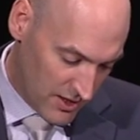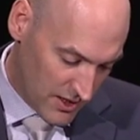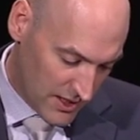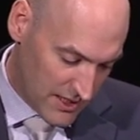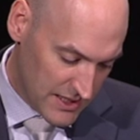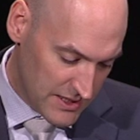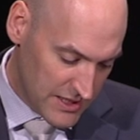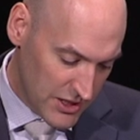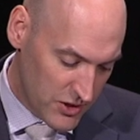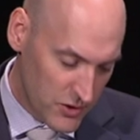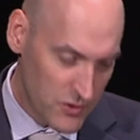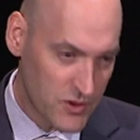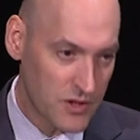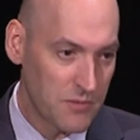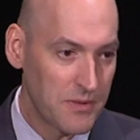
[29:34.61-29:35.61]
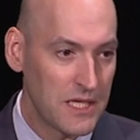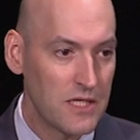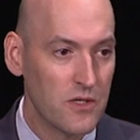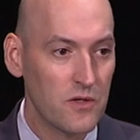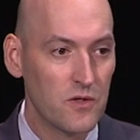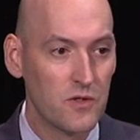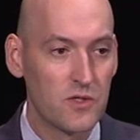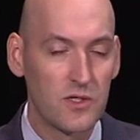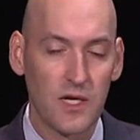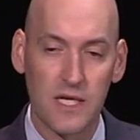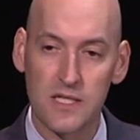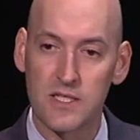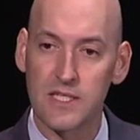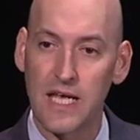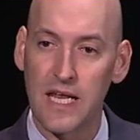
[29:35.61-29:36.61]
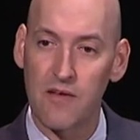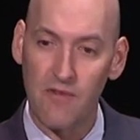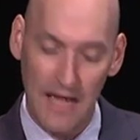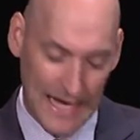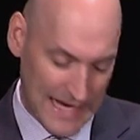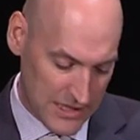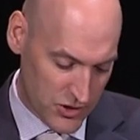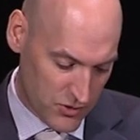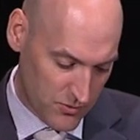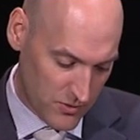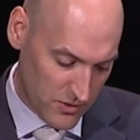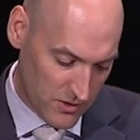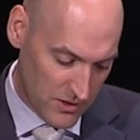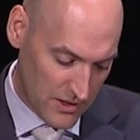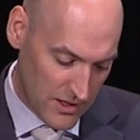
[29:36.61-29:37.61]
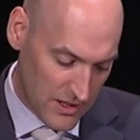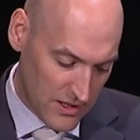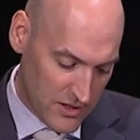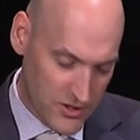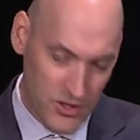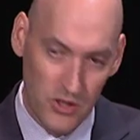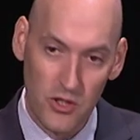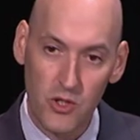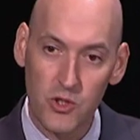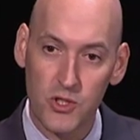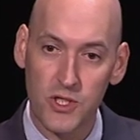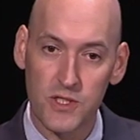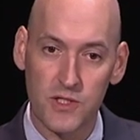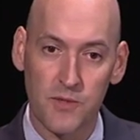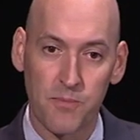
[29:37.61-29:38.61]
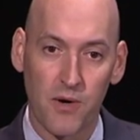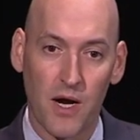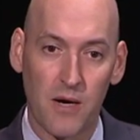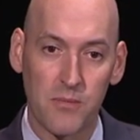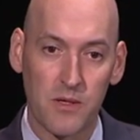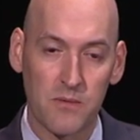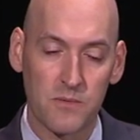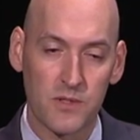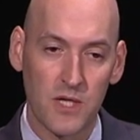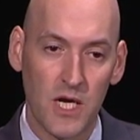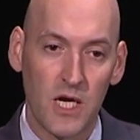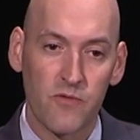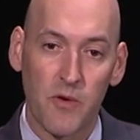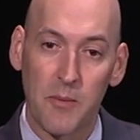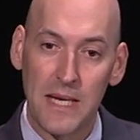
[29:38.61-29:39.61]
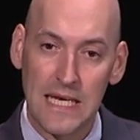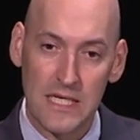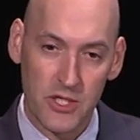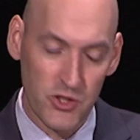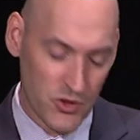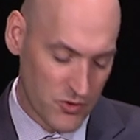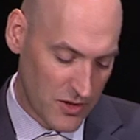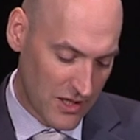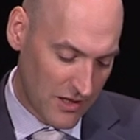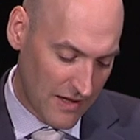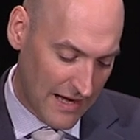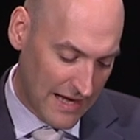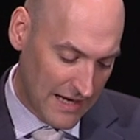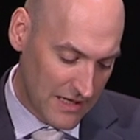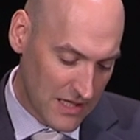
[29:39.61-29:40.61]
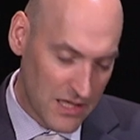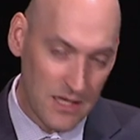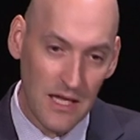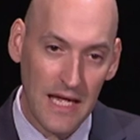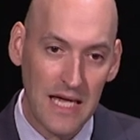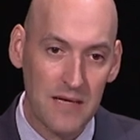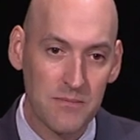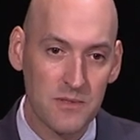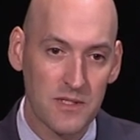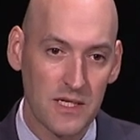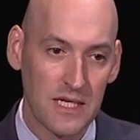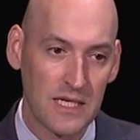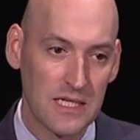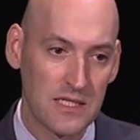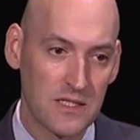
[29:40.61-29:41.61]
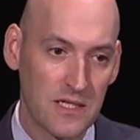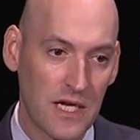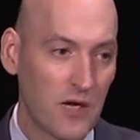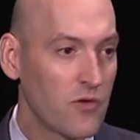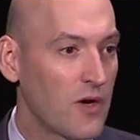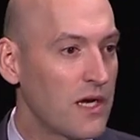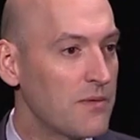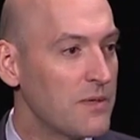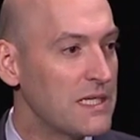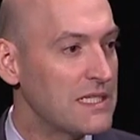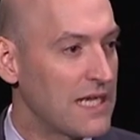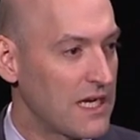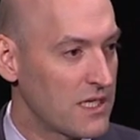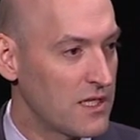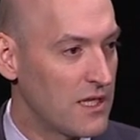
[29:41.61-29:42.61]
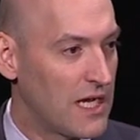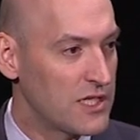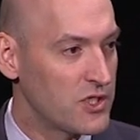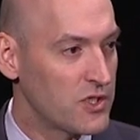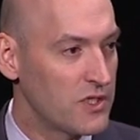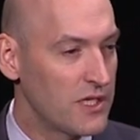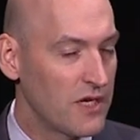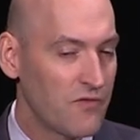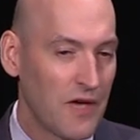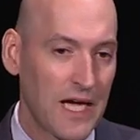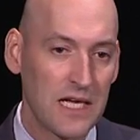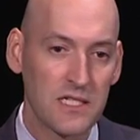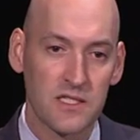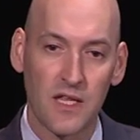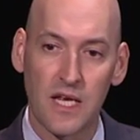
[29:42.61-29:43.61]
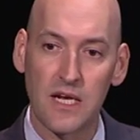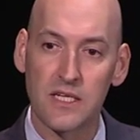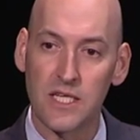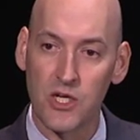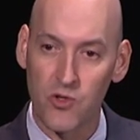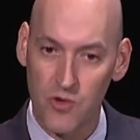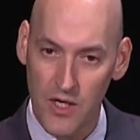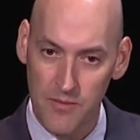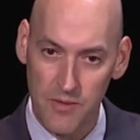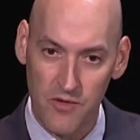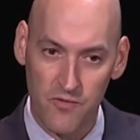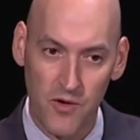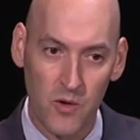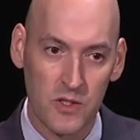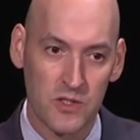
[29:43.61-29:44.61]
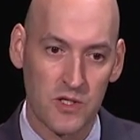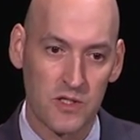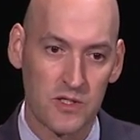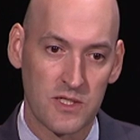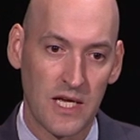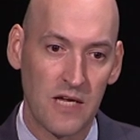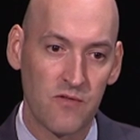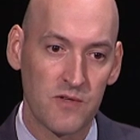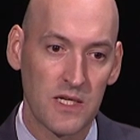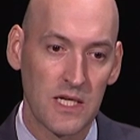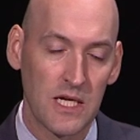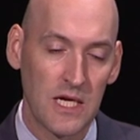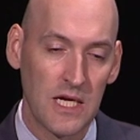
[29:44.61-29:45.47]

continues to be used instead of actual solutions to problems from an industry that claims it is incredibly technologically advanced, that it is incredibly focused on safety.